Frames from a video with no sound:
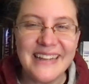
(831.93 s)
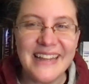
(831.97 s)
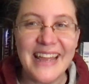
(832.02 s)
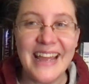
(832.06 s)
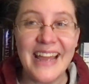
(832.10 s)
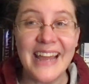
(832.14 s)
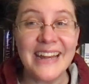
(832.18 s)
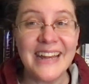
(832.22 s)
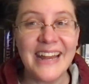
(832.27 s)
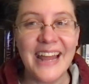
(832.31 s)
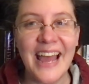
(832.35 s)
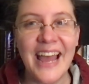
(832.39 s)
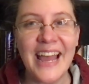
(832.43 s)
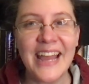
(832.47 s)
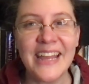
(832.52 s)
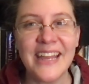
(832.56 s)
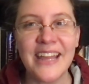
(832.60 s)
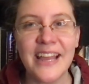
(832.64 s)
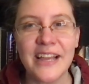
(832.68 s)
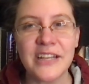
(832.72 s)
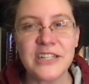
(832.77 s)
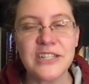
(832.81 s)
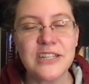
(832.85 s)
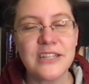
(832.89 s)
And I
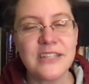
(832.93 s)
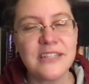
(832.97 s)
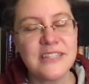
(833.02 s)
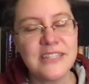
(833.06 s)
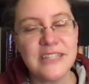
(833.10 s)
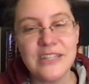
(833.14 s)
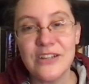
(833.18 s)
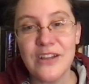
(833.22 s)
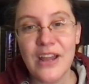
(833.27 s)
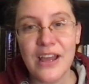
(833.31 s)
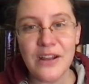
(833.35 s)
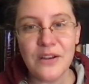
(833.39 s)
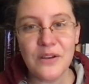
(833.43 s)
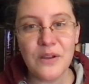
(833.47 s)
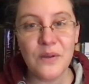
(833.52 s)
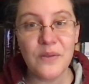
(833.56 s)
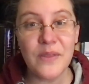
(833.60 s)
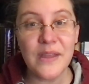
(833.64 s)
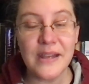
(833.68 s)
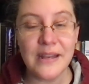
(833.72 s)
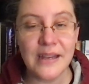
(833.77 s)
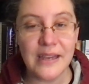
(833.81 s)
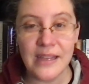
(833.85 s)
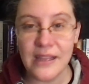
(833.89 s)
actually did not know
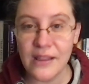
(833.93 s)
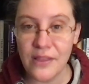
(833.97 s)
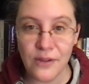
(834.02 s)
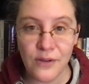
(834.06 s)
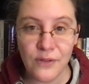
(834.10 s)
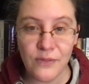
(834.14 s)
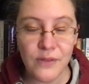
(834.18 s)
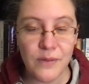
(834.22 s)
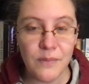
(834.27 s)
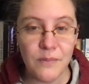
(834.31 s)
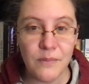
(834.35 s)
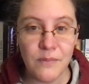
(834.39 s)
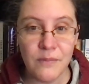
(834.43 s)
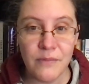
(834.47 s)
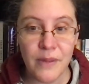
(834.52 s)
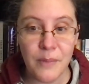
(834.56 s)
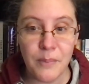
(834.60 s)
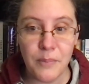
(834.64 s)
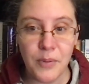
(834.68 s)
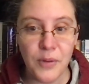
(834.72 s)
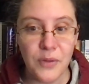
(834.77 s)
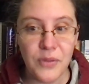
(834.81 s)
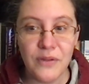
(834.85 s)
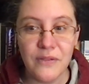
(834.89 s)
that either,
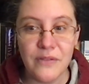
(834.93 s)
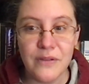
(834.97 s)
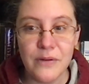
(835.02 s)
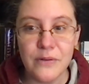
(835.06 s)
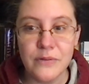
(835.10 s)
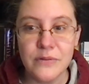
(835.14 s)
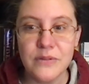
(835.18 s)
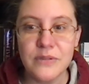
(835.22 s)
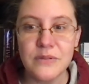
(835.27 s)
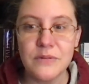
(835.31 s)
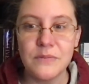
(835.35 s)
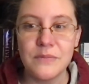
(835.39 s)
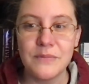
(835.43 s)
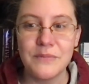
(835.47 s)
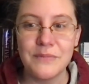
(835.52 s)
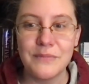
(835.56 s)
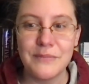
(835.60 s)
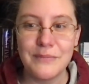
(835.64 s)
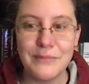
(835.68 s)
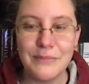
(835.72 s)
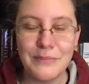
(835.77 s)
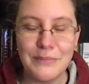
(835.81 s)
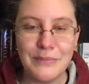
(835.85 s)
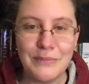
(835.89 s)
that both of those
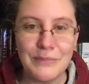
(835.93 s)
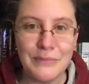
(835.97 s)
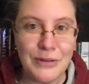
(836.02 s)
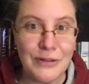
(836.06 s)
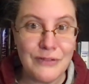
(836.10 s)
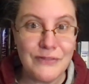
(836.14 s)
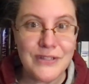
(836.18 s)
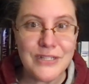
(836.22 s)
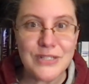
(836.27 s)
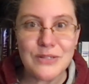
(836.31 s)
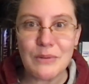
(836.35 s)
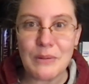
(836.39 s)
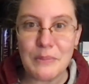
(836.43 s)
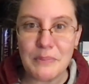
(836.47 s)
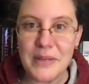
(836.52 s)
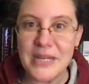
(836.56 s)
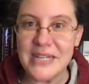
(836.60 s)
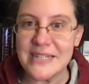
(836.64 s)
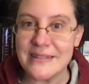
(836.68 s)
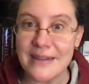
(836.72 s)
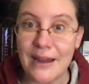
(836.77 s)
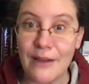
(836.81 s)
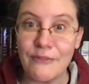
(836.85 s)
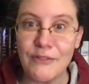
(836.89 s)
movies were
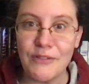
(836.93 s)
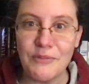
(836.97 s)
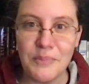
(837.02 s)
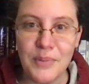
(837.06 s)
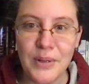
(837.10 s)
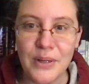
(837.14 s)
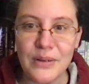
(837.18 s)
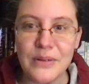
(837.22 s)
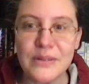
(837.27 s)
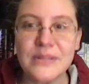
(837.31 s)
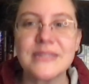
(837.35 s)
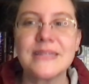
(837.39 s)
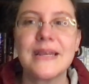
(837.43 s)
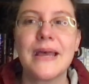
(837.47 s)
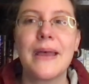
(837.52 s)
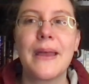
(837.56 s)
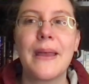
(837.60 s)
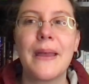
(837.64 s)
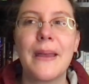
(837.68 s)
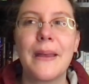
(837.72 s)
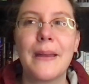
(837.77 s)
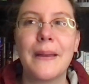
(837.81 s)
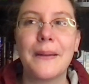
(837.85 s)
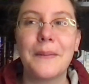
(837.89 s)
based off of books
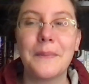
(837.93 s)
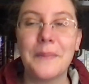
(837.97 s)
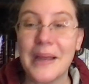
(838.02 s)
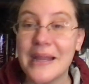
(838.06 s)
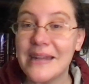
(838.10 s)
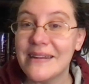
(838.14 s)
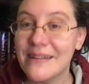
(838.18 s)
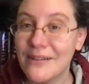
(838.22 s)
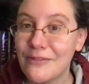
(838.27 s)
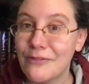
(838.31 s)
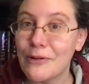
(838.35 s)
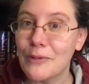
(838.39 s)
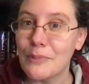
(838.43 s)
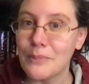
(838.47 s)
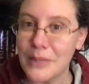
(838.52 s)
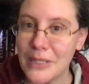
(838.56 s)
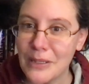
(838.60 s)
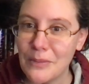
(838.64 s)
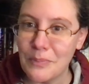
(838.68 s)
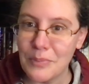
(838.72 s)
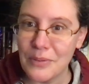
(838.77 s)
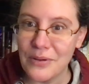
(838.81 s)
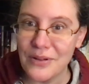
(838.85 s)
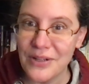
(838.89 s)
by different
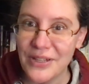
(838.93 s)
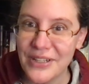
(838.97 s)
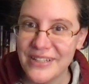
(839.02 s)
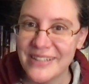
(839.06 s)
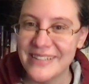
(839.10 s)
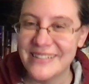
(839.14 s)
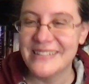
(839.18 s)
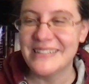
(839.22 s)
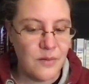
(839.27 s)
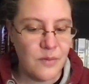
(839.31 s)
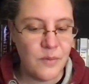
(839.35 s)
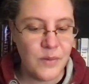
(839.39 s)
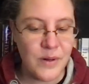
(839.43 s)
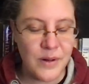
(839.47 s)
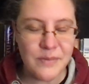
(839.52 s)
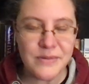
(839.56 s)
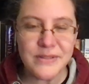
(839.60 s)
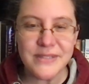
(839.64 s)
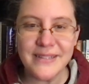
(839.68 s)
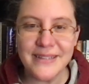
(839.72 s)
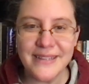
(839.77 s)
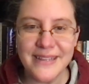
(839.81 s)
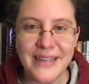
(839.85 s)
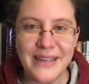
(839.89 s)
people. When I
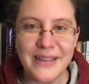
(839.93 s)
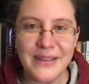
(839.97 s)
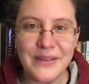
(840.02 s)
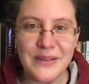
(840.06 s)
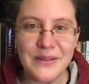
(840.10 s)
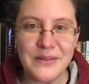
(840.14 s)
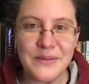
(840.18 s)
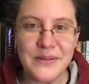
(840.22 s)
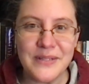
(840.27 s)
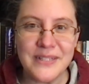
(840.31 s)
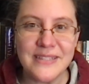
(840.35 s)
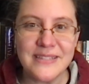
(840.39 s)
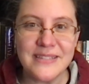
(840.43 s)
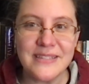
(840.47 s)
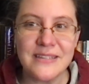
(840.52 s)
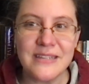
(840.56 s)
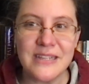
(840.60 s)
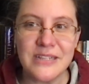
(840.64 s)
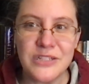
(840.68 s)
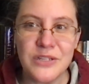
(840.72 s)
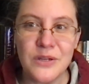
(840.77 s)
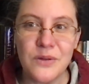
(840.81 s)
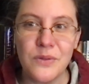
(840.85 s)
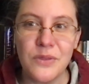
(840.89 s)
was looking at Goodreads,
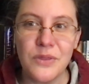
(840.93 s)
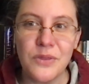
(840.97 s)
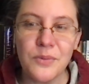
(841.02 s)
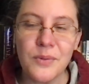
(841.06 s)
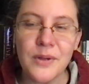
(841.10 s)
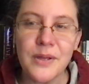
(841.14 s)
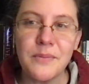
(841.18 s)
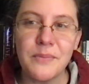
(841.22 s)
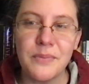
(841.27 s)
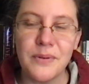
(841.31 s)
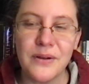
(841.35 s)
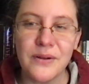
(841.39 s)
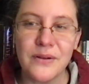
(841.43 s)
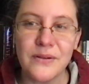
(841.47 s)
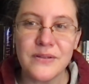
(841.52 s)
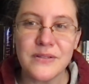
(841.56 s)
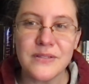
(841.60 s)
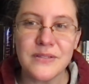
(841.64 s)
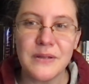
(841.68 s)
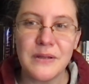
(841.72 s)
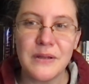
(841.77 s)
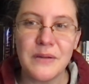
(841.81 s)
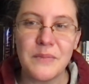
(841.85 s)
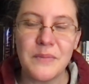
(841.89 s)
they showed 3
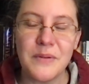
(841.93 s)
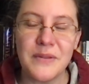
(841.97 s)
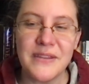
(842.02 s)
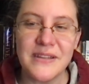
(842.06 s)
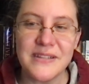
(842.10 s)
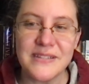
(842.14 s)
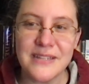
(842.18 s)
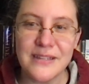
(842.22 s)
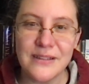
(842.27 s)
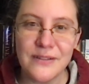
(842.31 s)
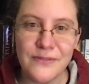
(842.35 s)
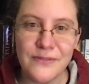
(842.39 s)
books, but they said the